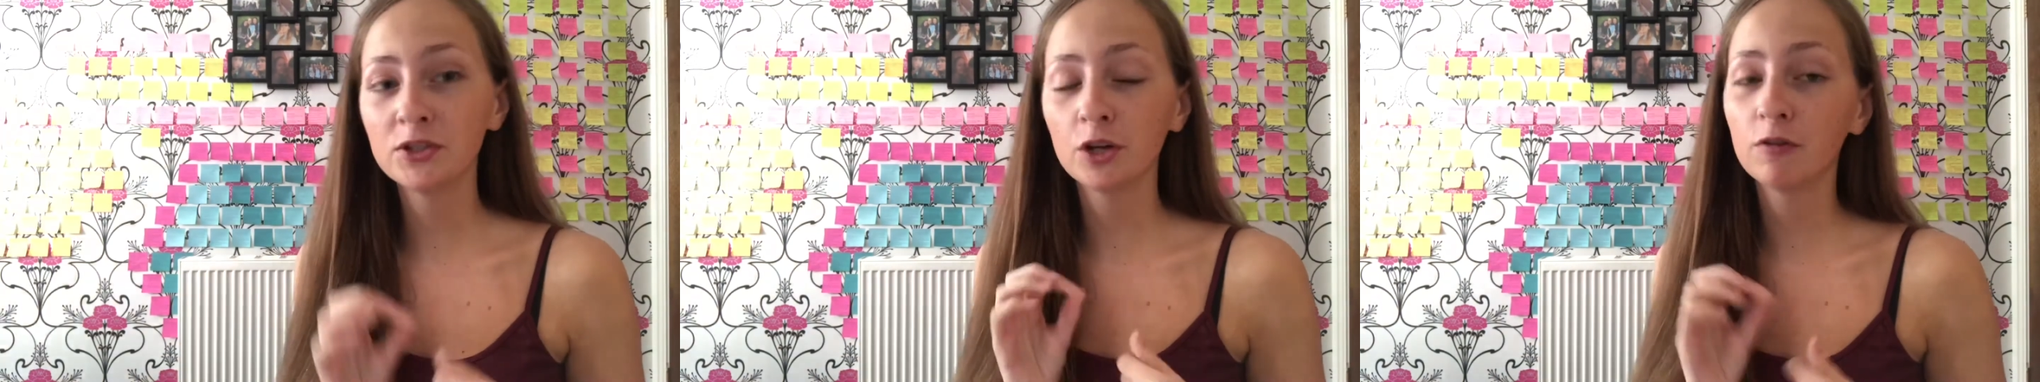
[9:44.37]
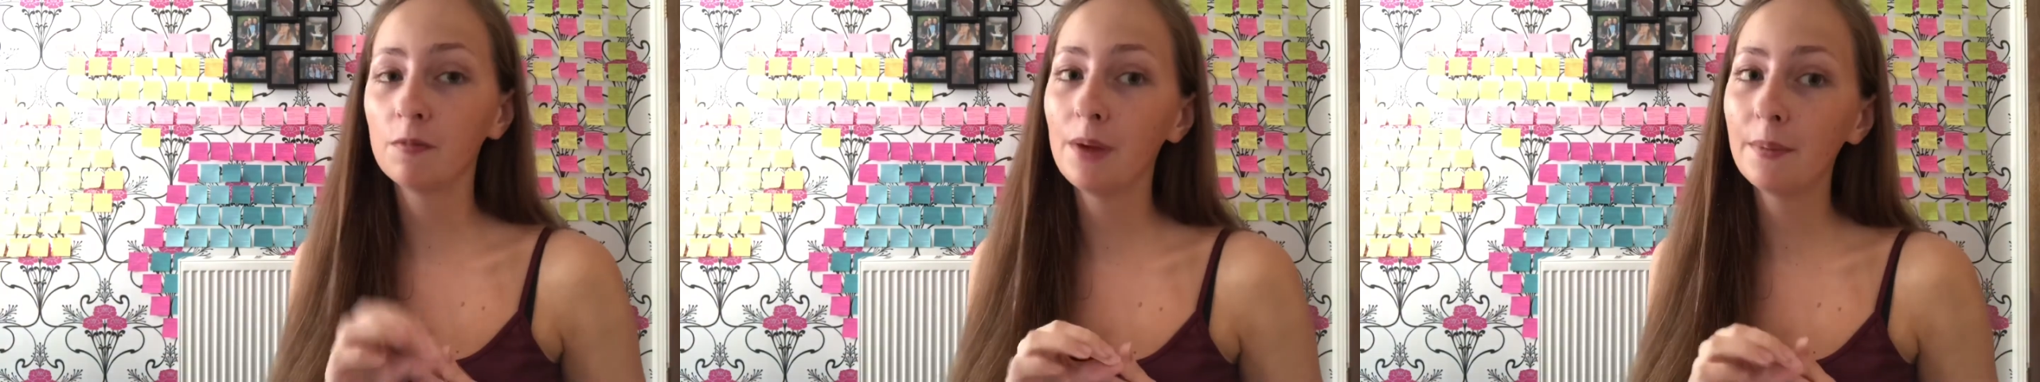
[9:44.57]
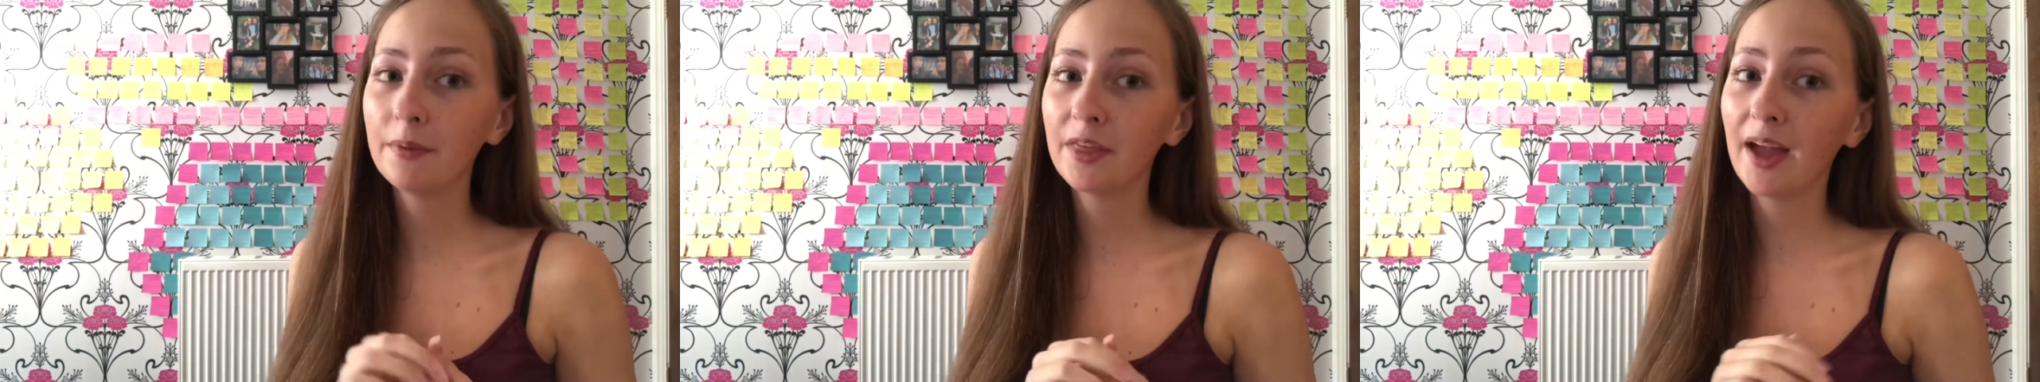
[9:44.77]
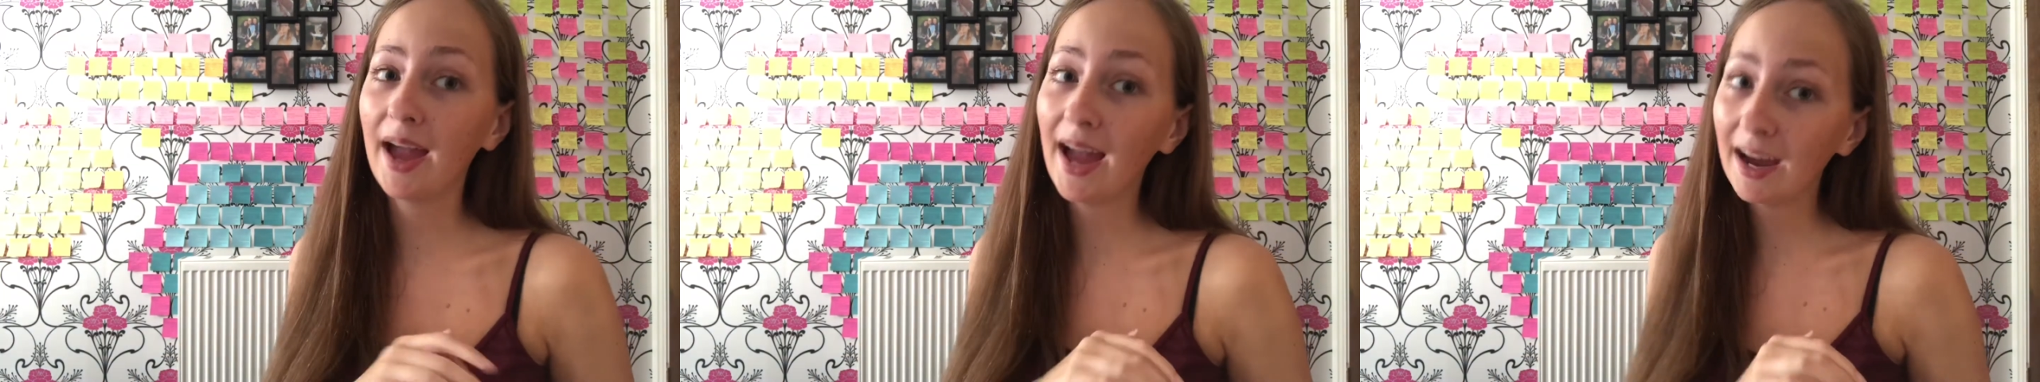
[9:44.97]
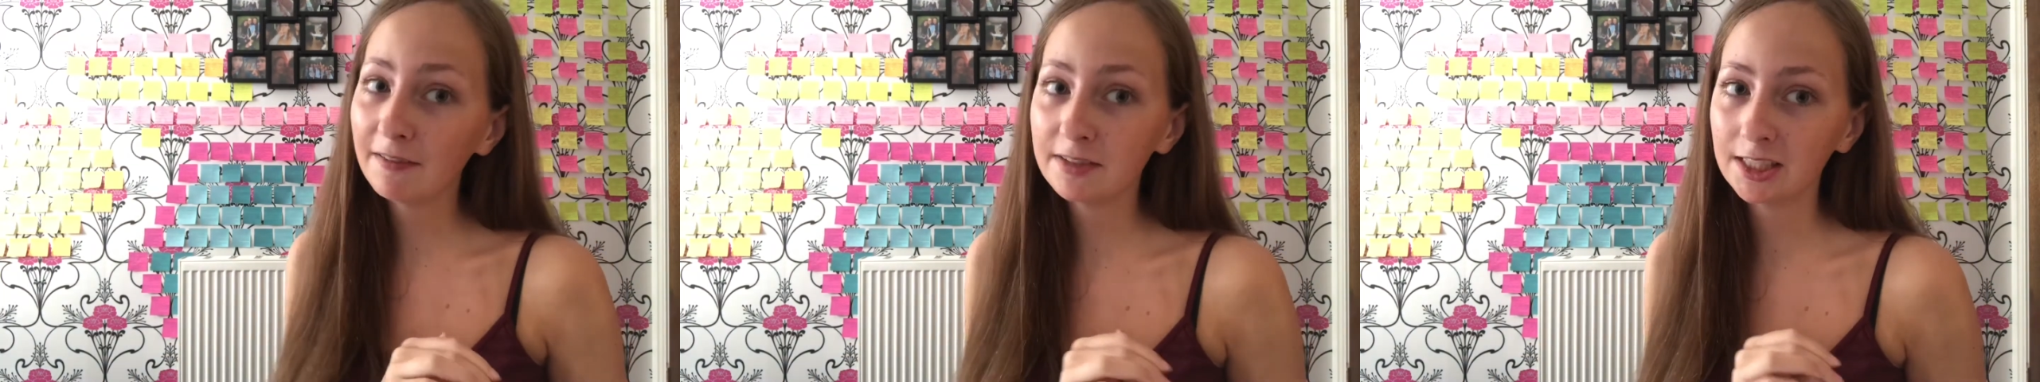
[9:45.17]
So remember that
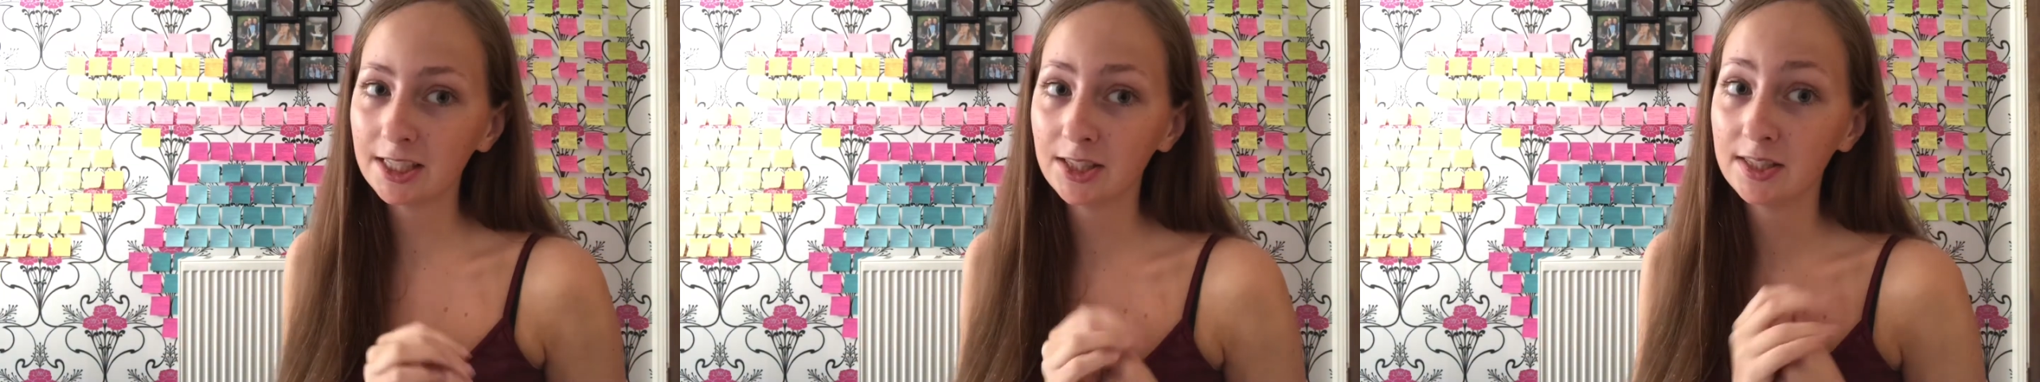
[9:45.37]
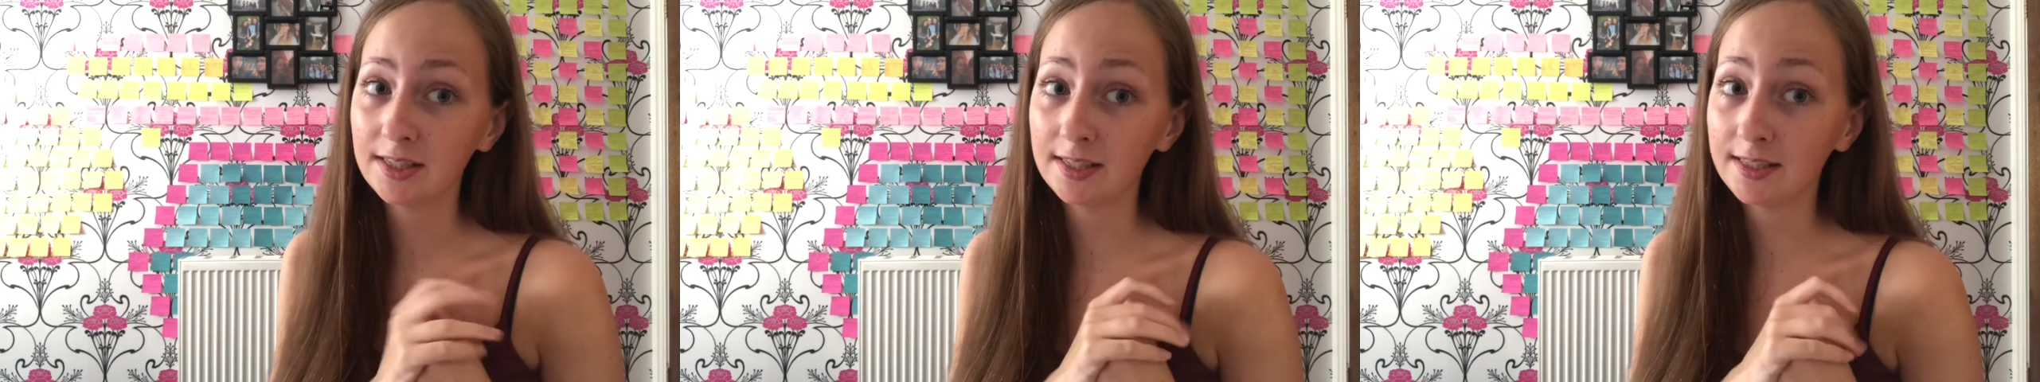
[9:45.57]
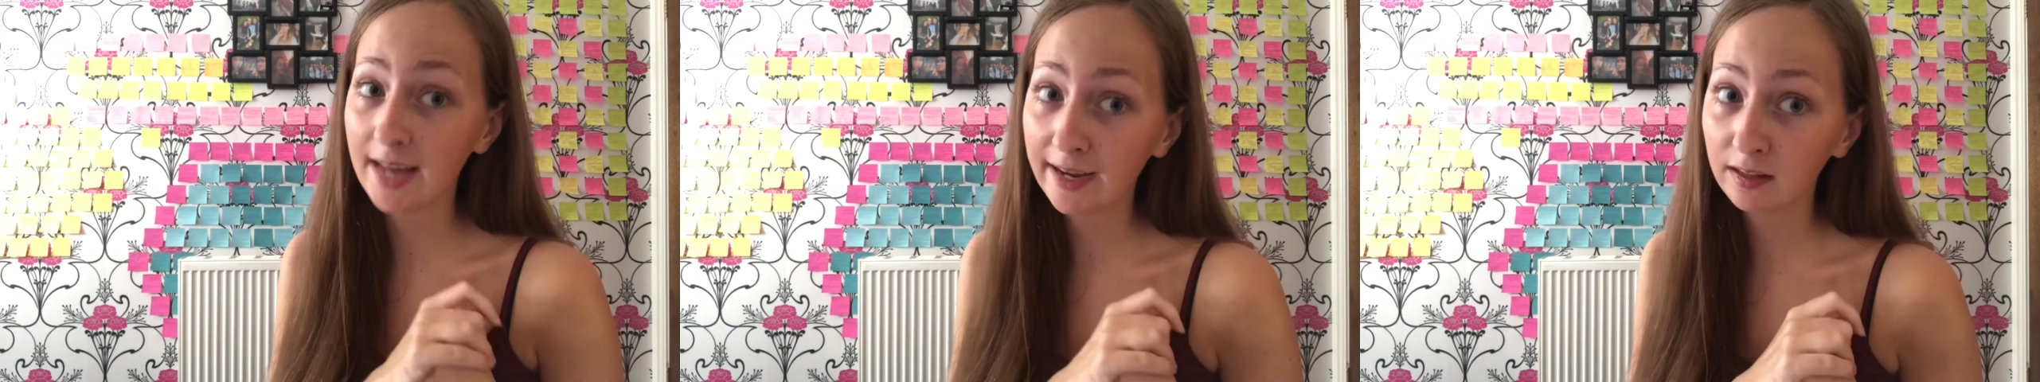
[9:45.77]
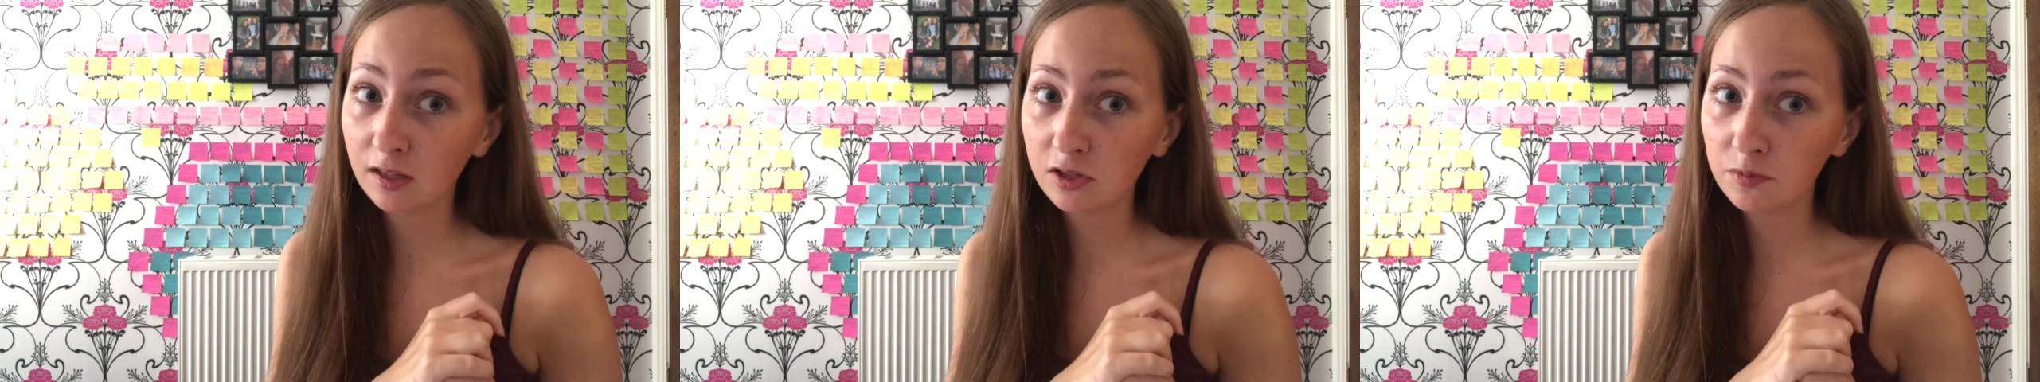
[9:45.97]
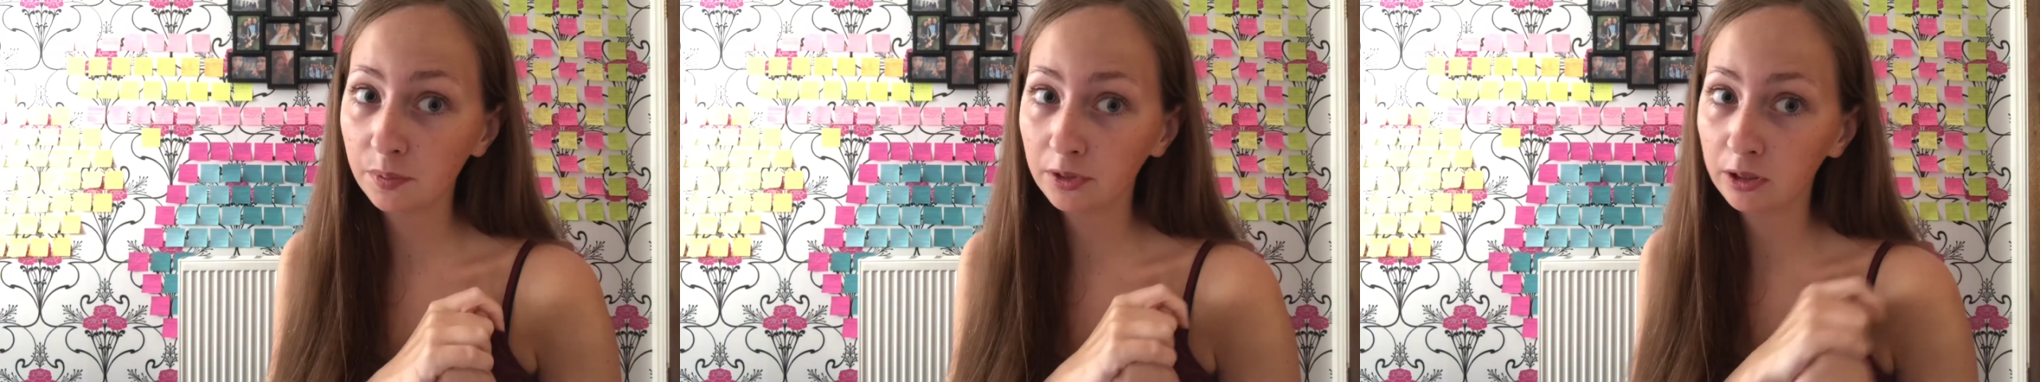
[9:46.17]
air resistance is
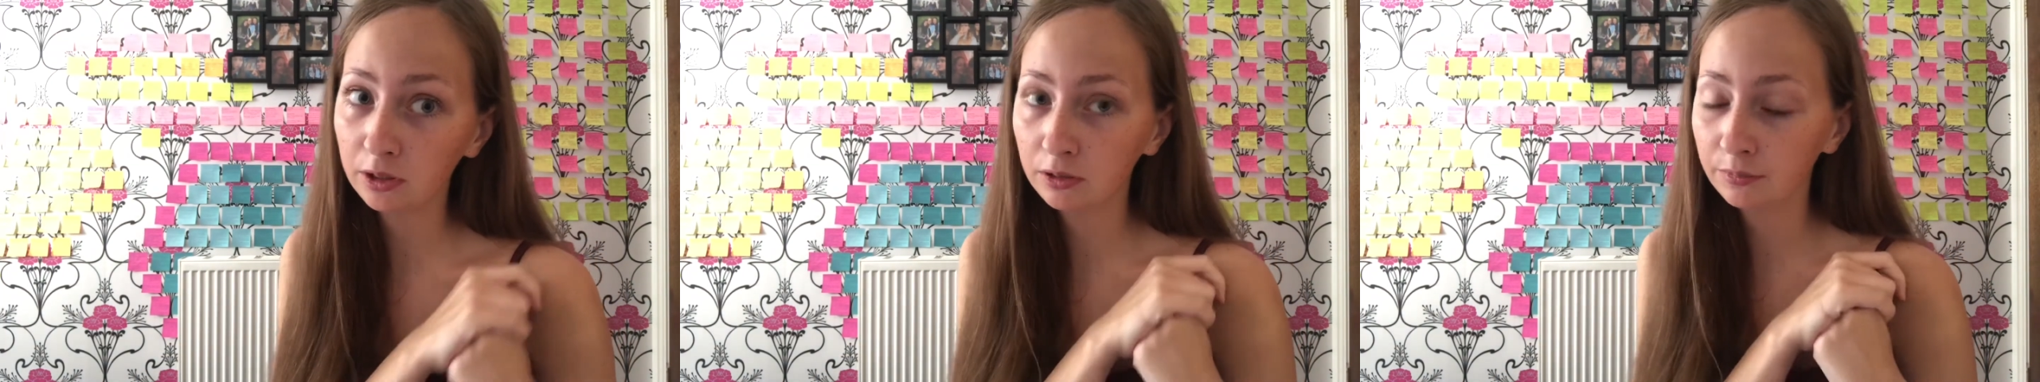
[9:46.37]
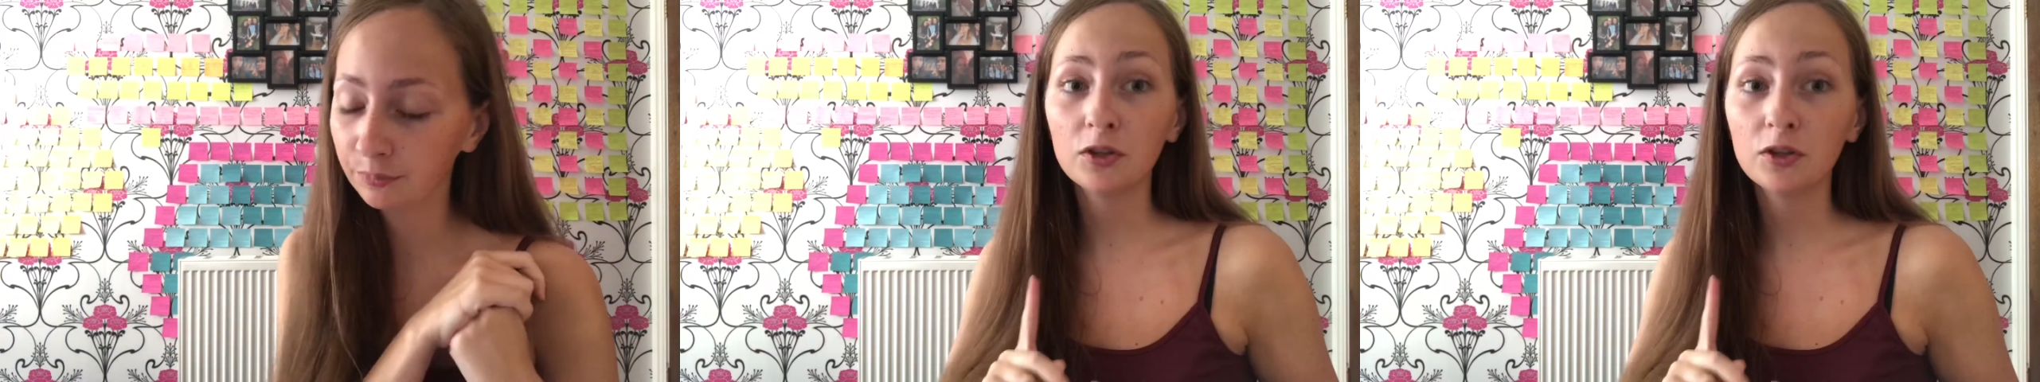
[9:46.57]
negligible,